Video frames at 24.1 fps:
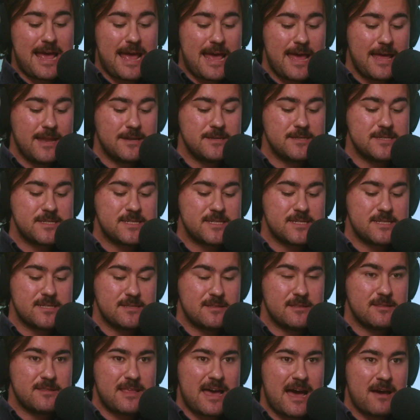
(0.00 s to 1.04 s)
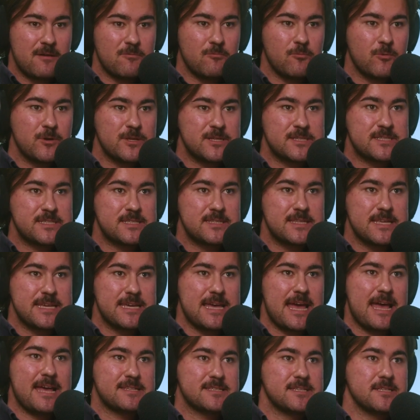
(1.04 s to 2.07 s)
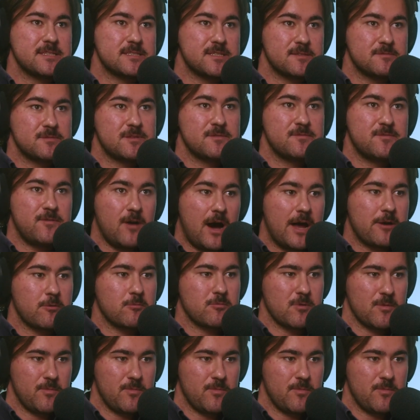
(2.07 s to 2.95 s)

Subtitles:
And that was the essence of the final